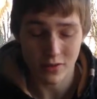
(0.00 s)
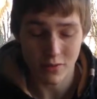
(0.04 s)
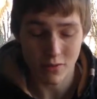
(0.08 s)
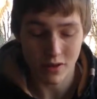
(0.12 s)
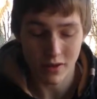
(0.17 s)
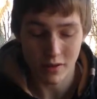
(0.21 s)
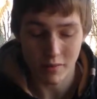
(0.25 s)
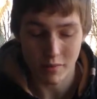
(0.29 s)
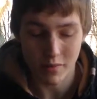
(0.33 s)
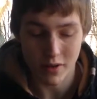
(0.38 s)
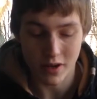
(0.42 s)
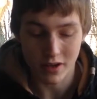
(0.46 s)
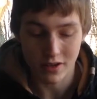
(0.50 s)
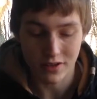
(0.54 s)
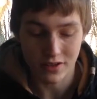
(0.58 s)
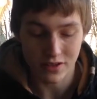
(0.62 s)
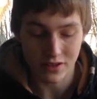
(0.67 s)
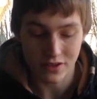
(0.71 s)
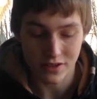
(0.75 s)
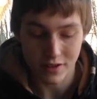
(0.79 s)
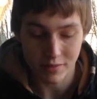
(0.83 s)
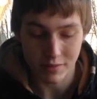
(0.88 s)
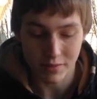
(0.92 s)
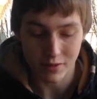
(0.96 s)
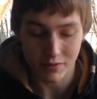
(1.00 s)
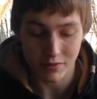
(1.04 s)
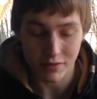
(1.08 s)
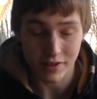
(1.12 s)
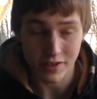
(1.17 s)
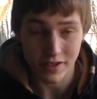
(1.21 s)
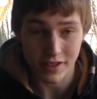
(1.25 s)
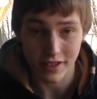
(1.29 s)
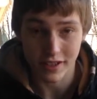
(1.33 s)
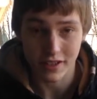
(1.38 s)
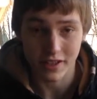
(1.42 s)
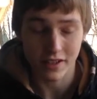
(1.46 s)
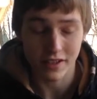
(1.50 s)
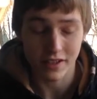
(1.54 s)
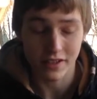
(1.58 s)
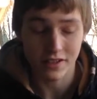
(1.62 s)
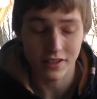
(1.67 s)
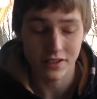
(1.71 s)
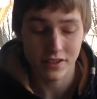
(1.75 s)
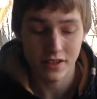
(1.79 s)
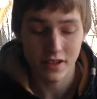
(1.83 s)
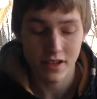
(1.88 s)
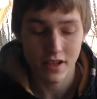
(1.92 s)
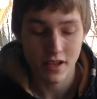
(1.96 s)
20 bucks or something
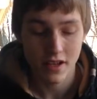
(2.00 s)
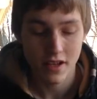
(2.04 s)
ridiculous.